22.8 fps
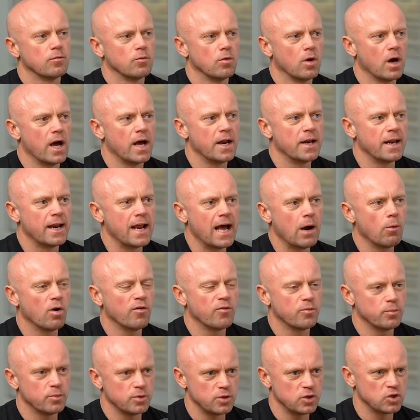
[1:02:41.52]
Right, and how
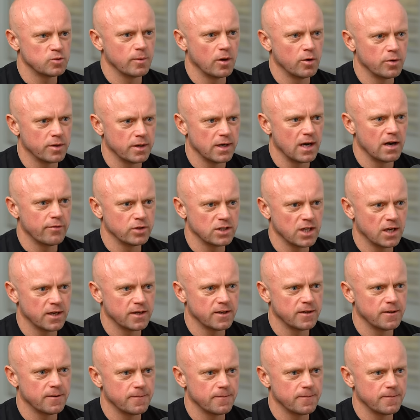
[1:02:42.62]
often were you smoking it? Every day?